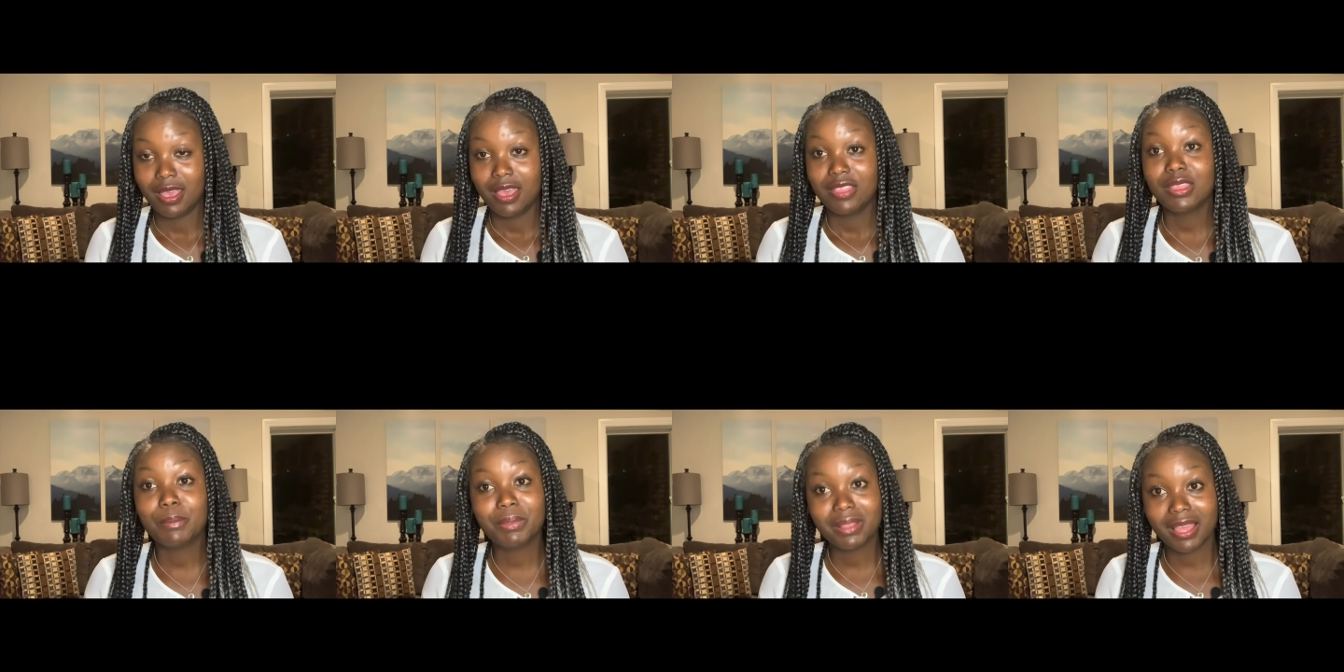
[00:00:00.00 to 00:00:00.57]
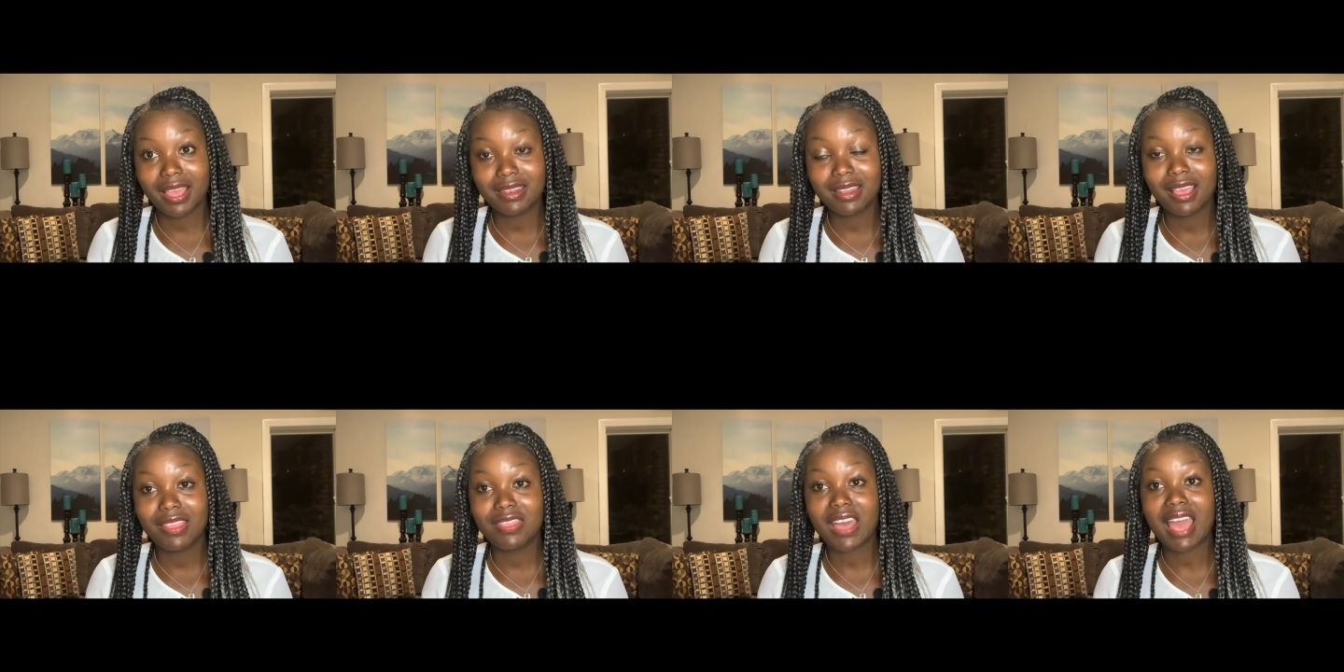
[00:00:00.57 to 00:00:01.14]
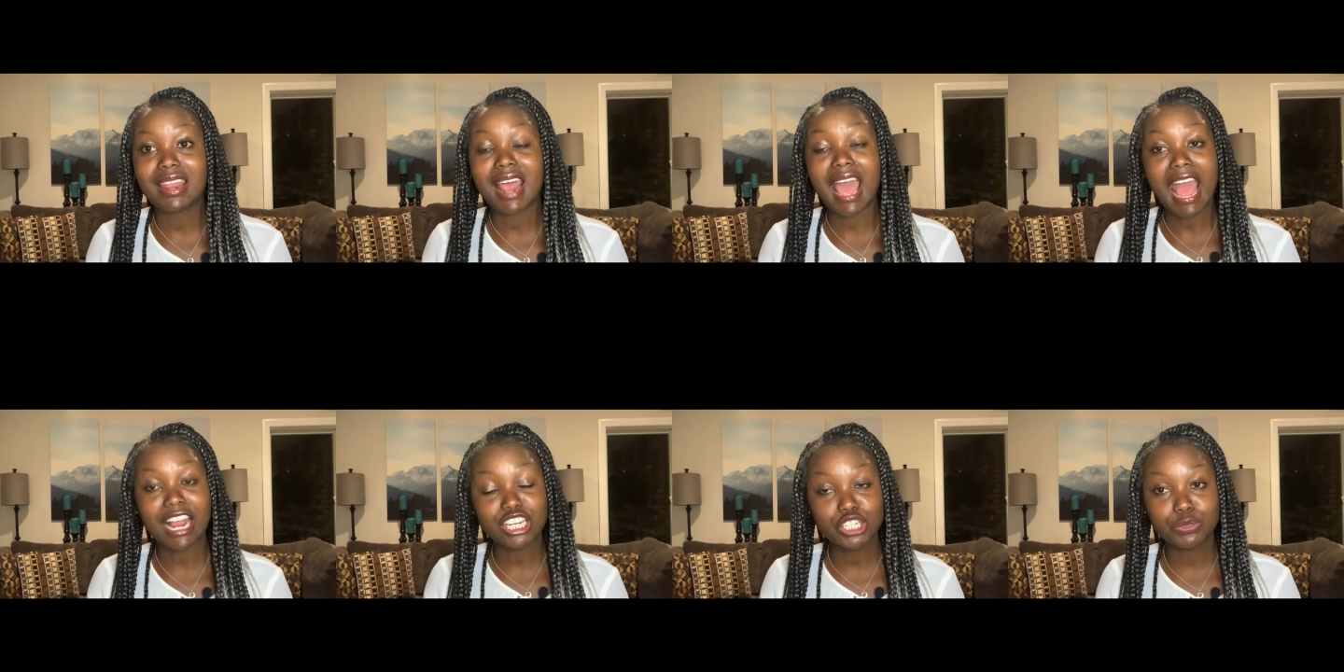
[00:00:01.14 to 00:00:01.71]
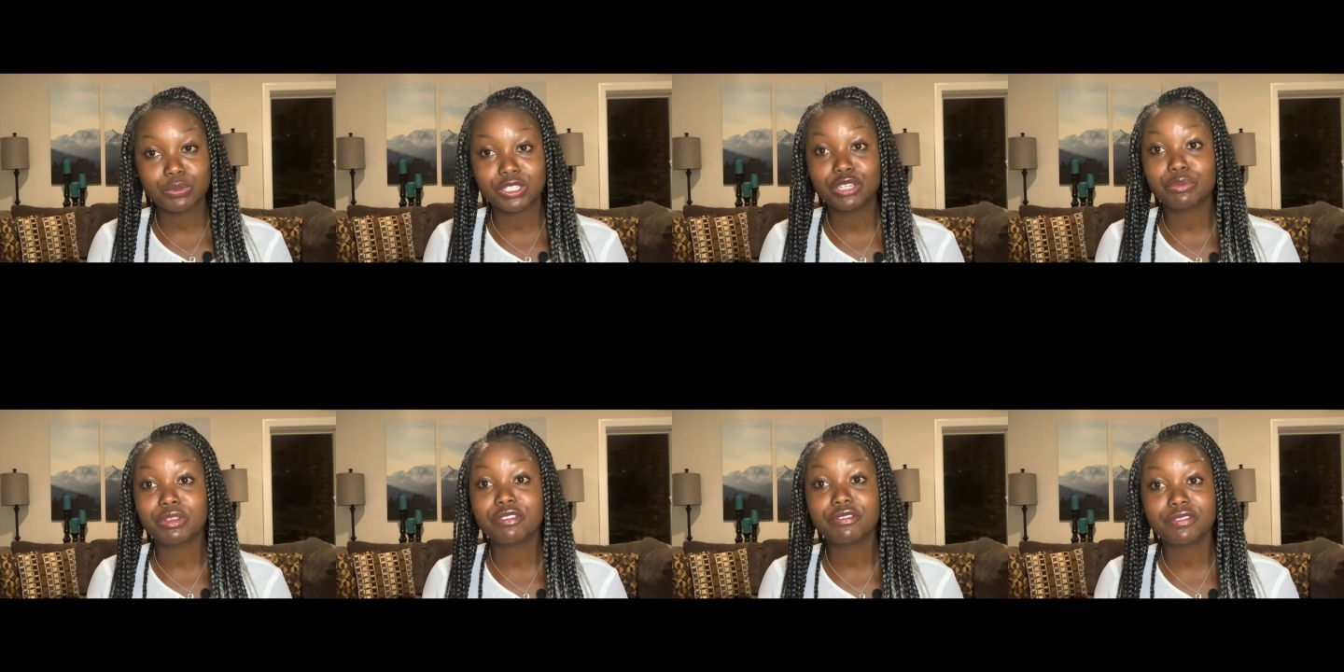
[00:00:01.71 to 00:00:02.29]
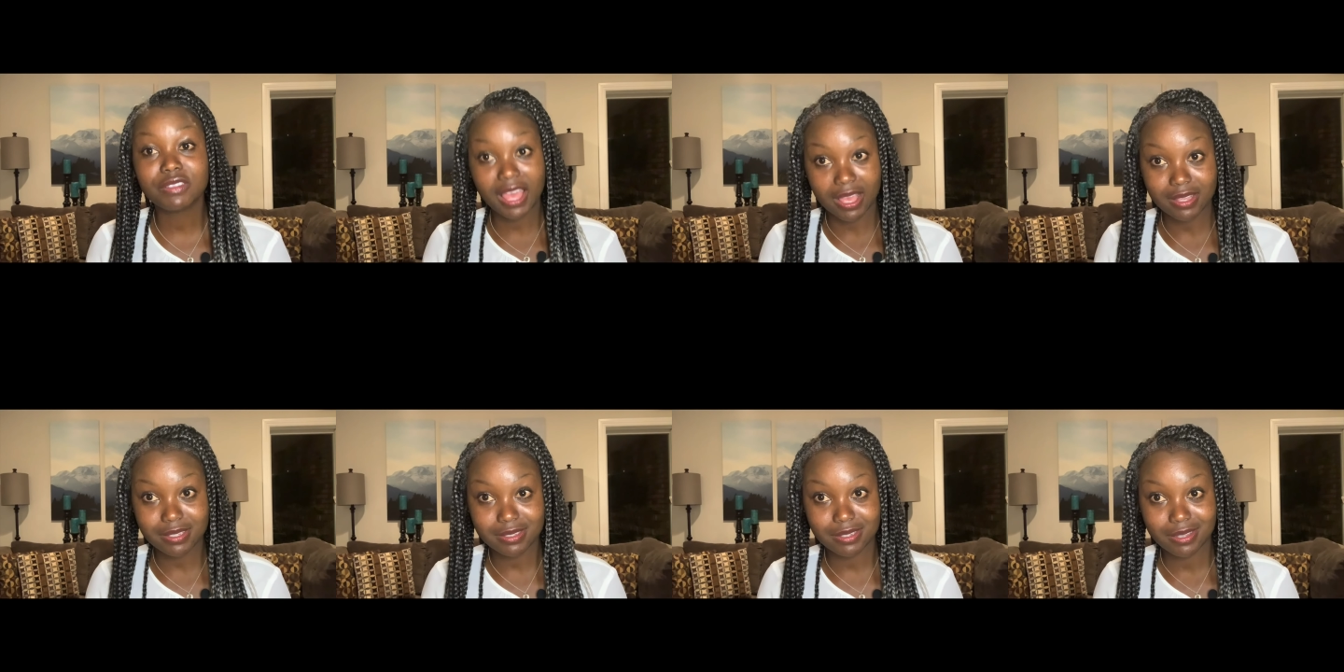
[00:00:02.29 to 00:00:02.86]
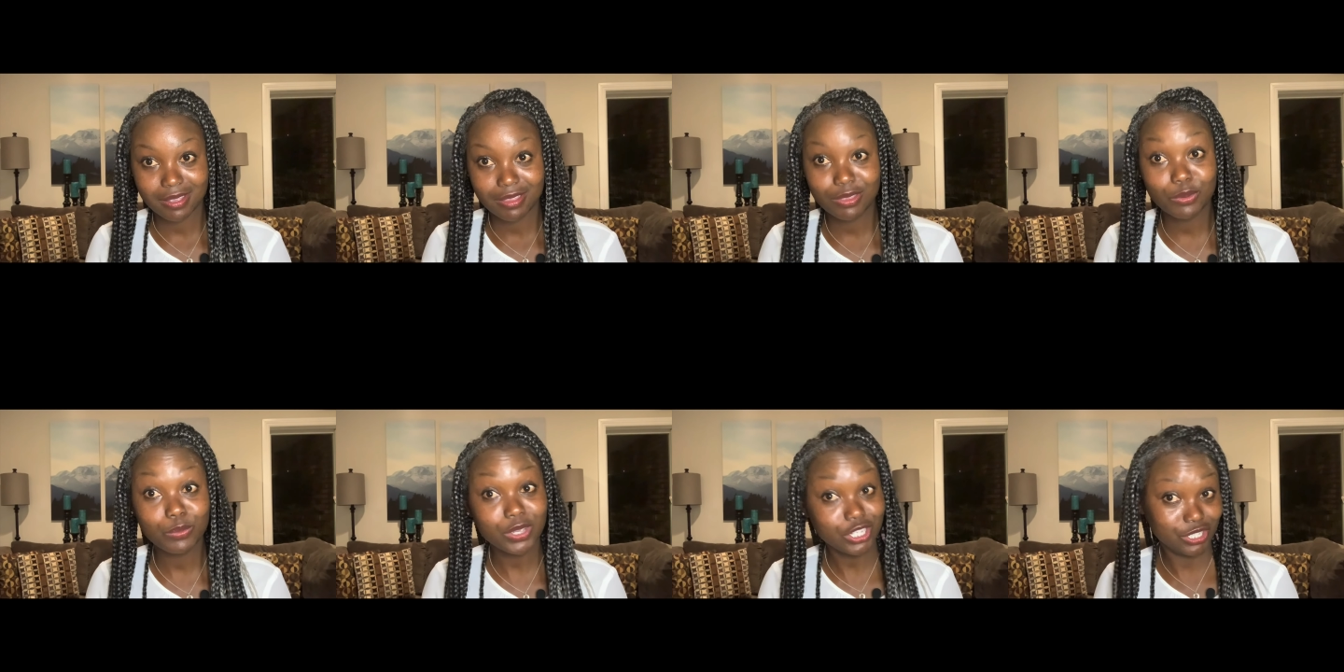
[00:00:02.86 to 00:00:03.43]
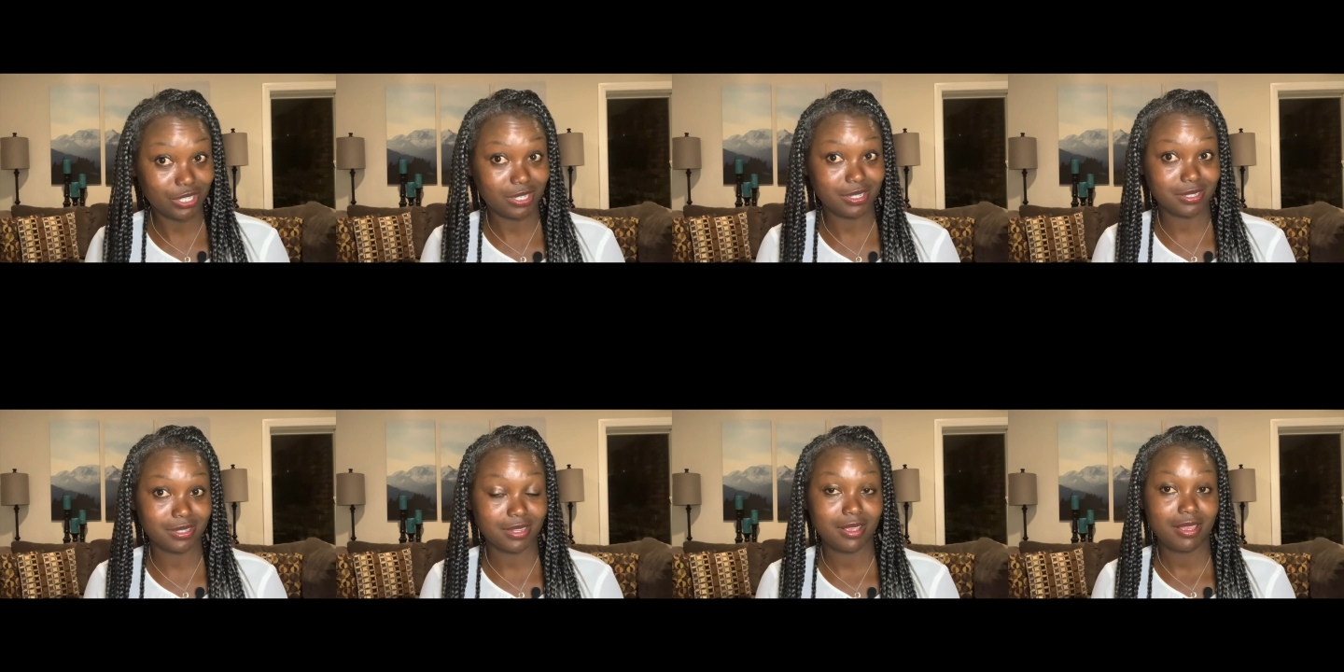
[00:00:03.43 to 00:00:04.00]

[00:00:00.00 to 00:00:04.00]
the plan that actually reflects the wishes